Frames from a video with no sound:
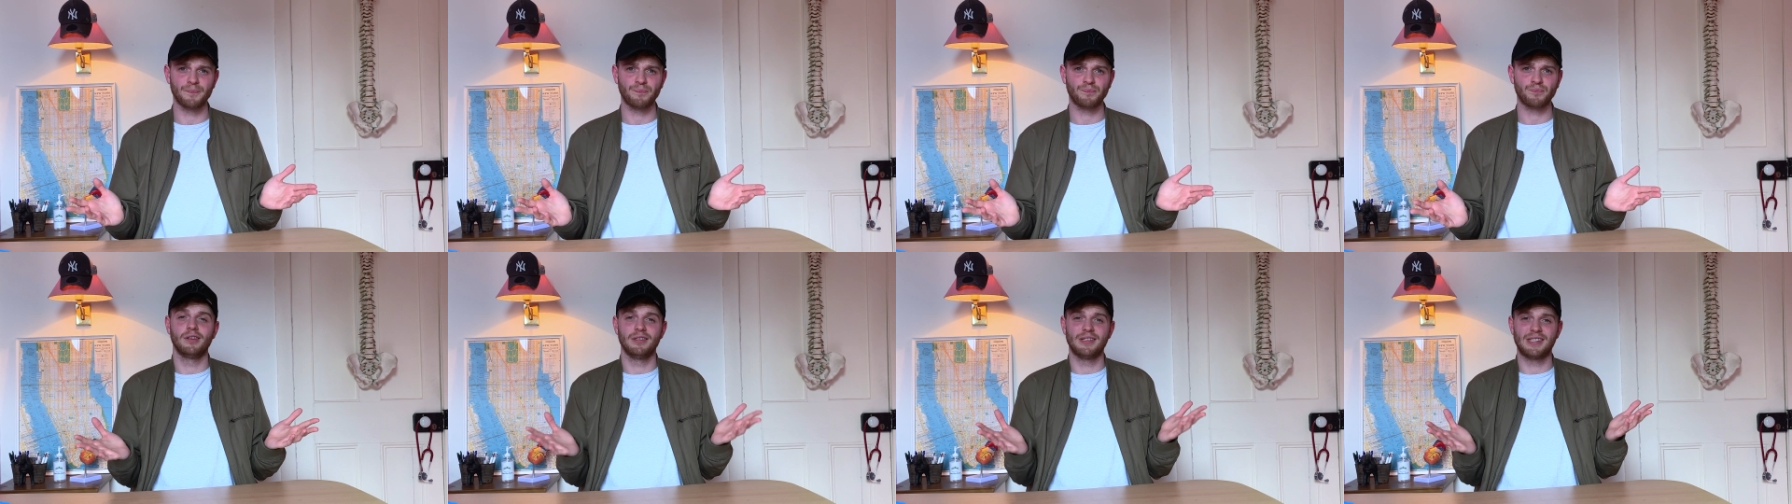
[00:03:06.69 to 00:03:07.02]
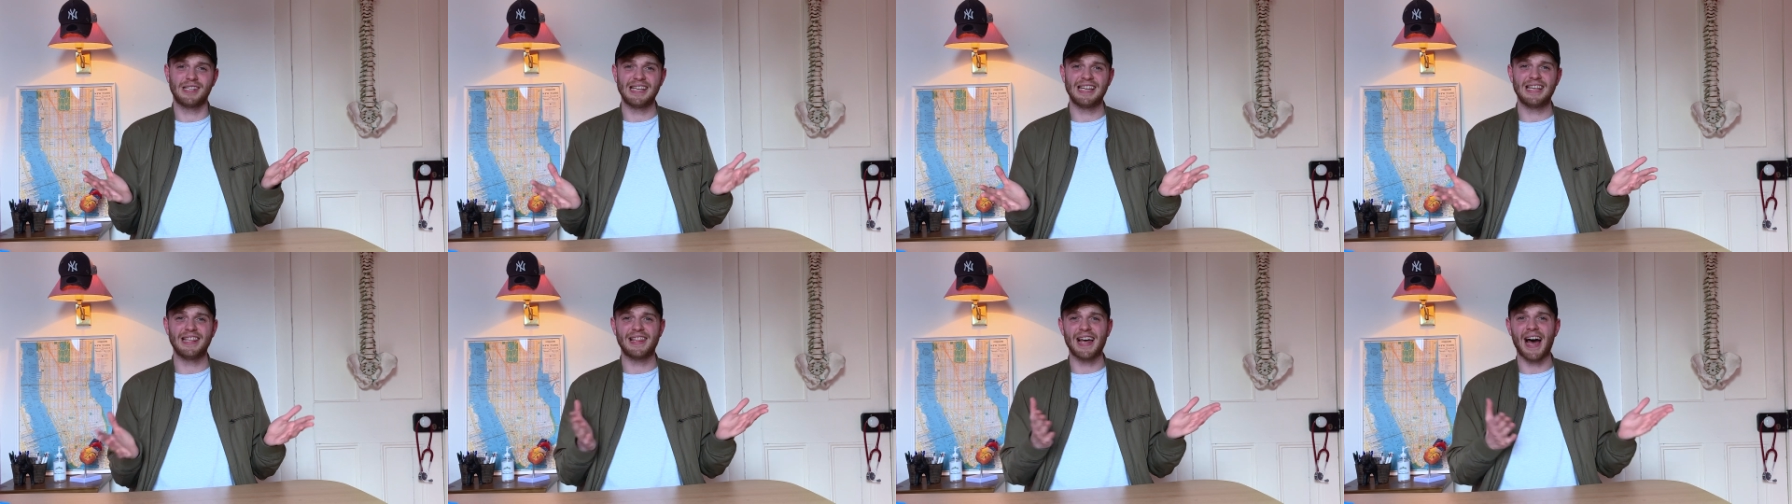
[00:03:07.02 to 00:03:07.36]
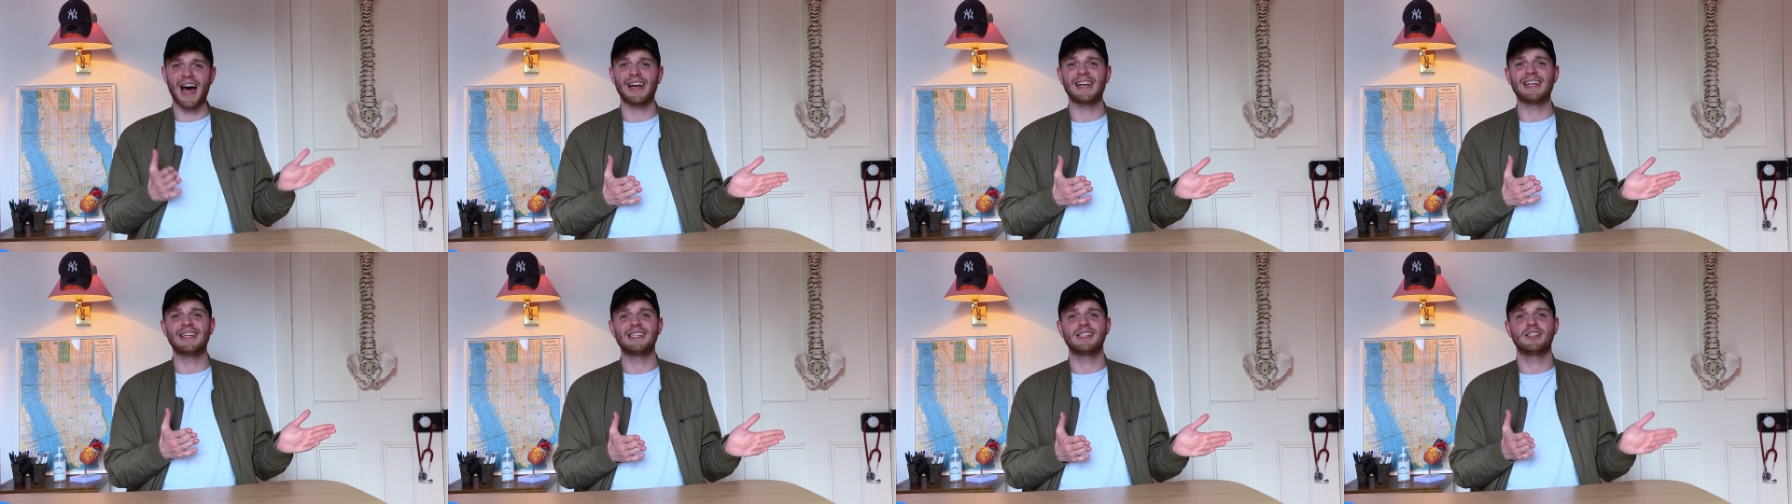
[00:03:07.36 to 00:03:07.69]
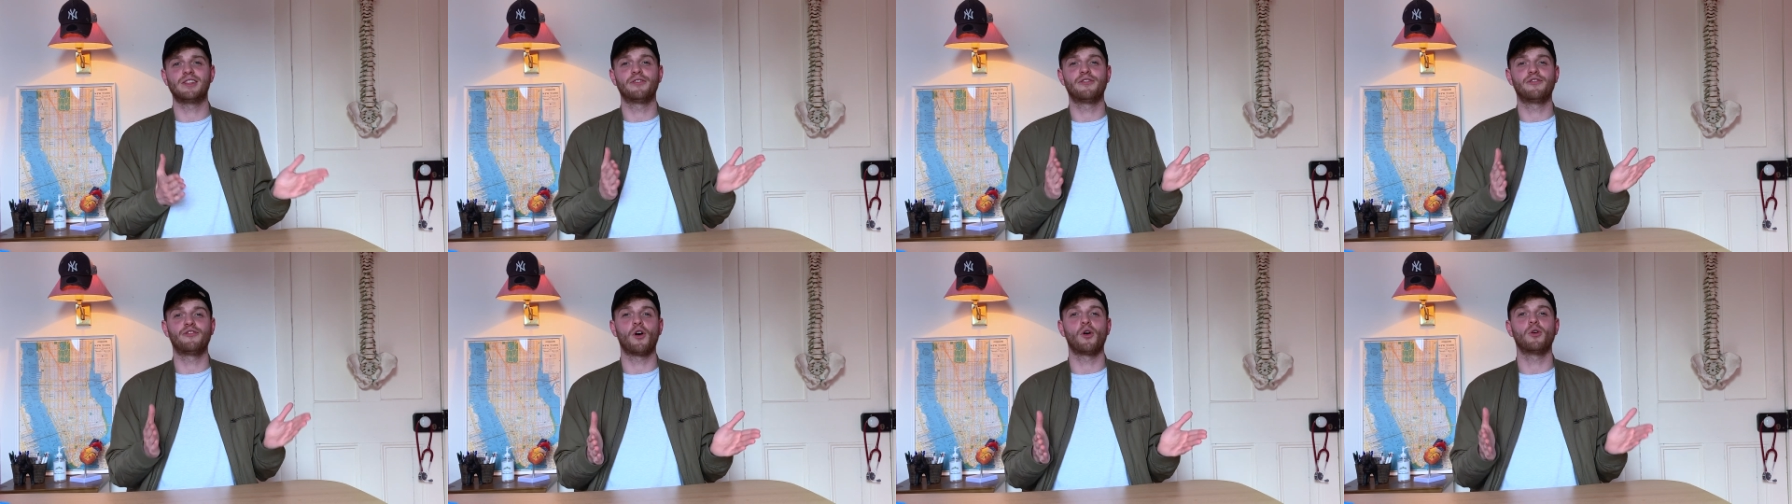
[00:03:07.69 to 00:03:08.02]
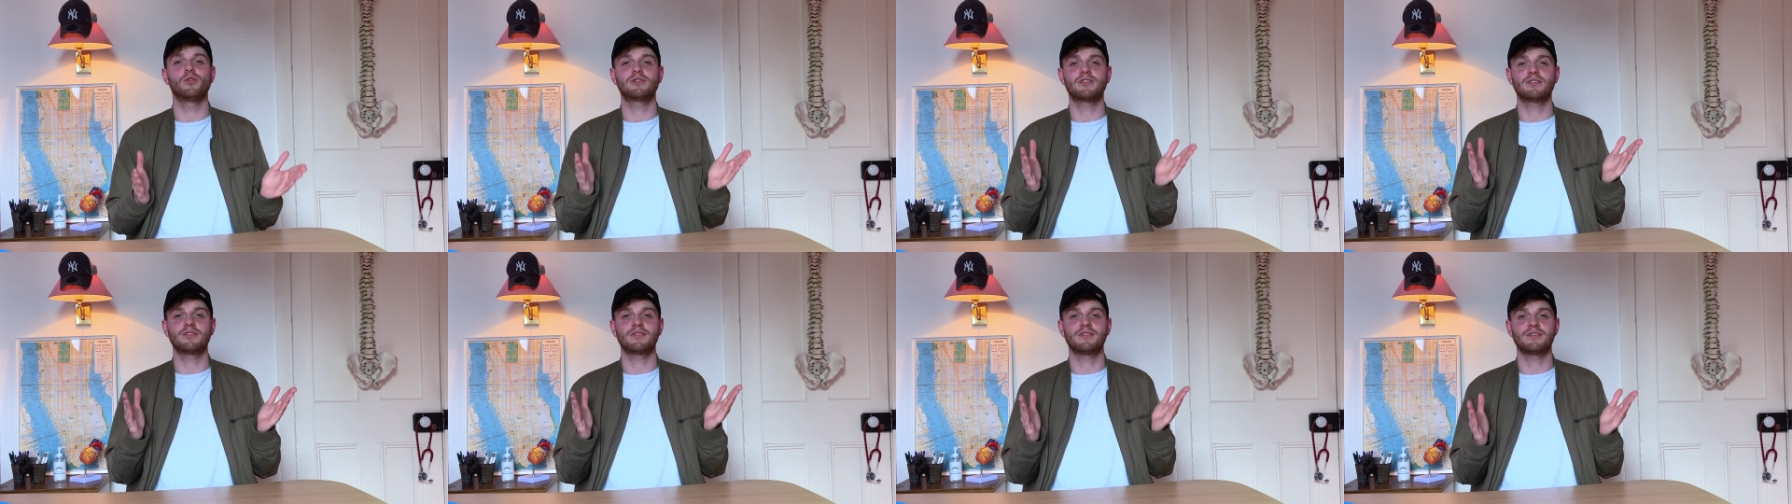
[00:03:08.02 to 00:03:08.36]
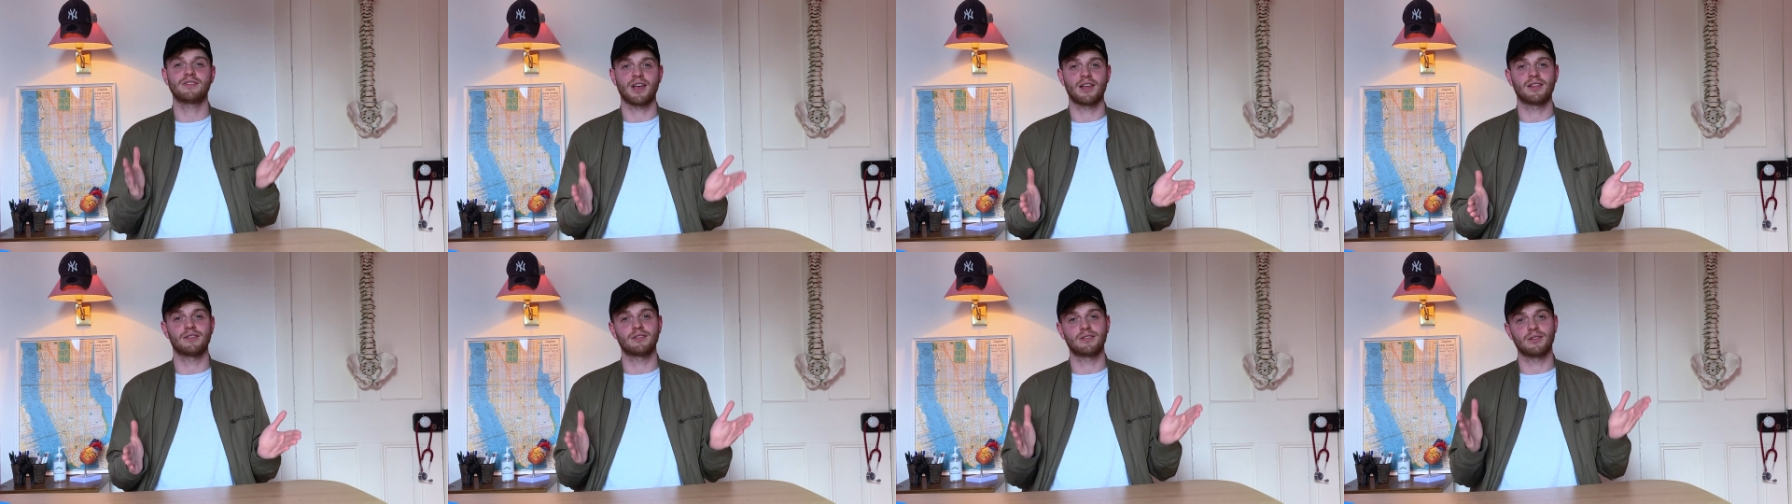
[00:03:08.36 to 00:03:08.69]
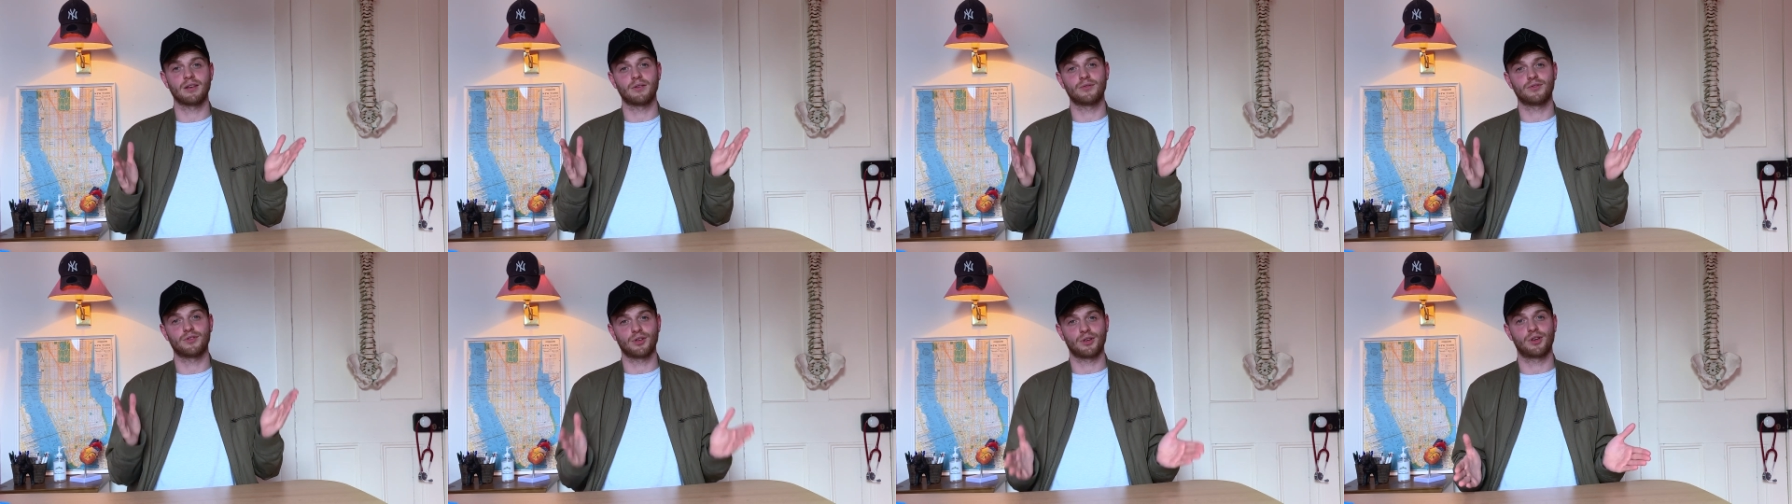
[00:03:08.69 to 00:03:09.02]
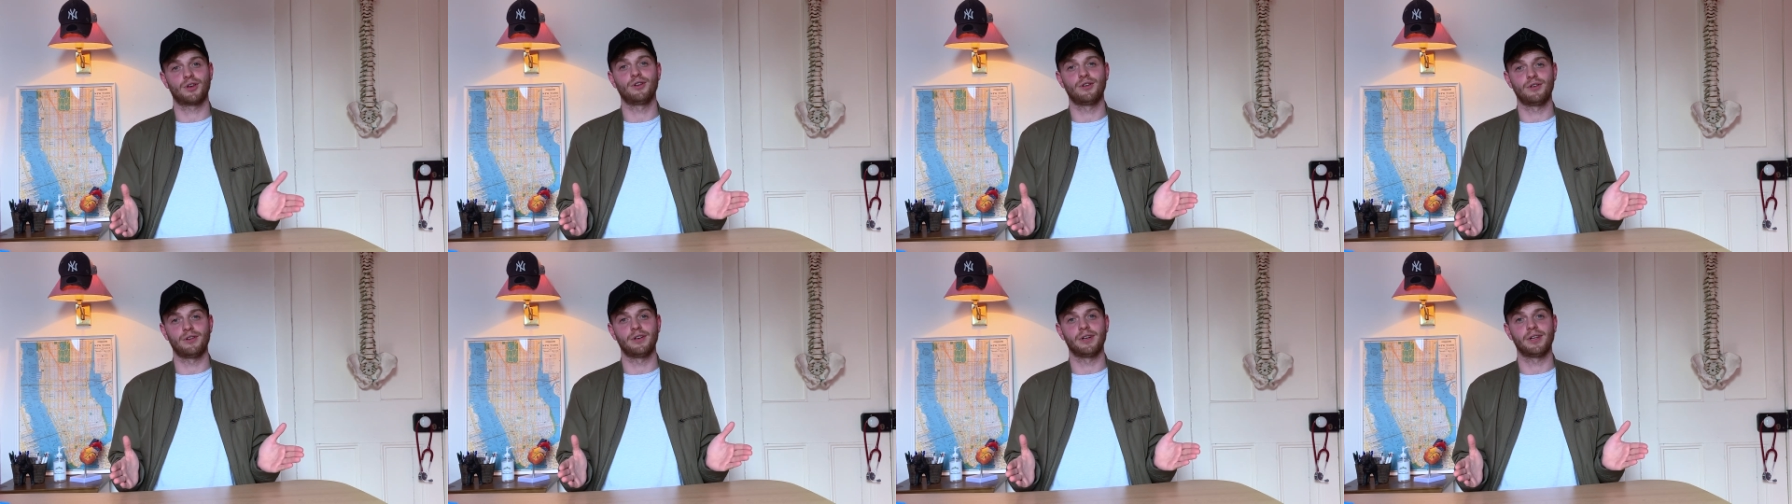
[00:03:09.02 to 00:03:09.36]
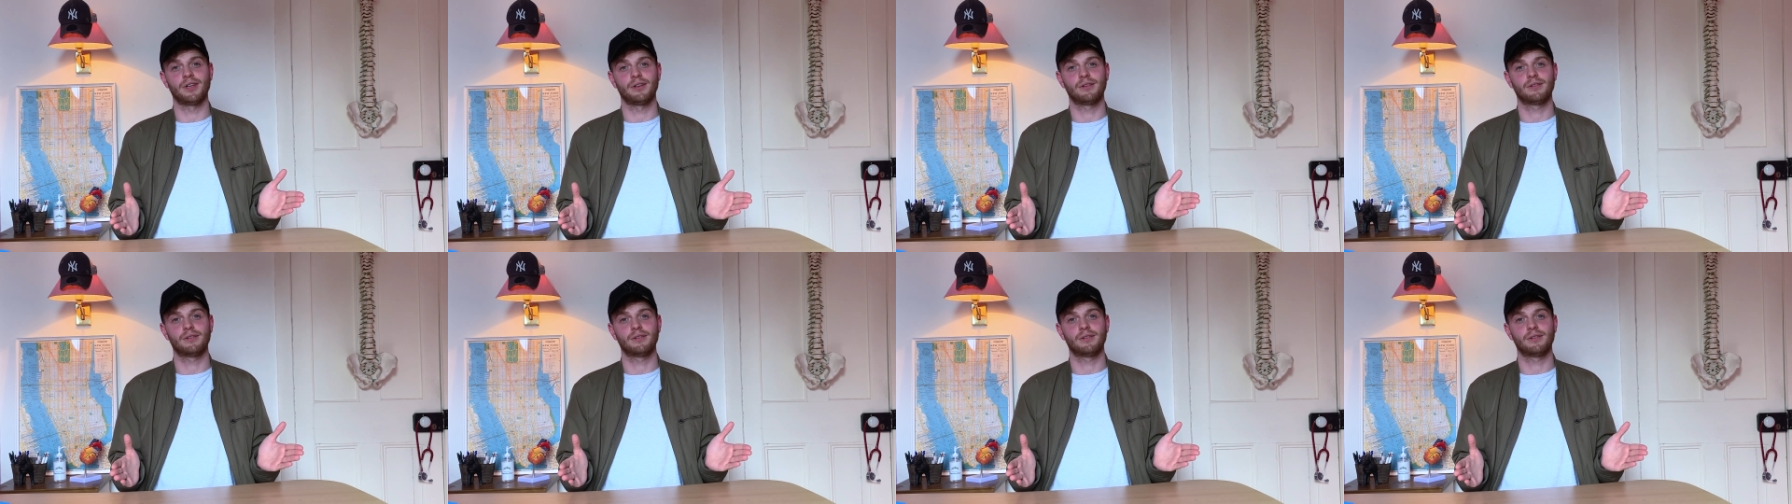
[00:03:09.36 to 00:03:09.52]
You see, that is the false sense of security.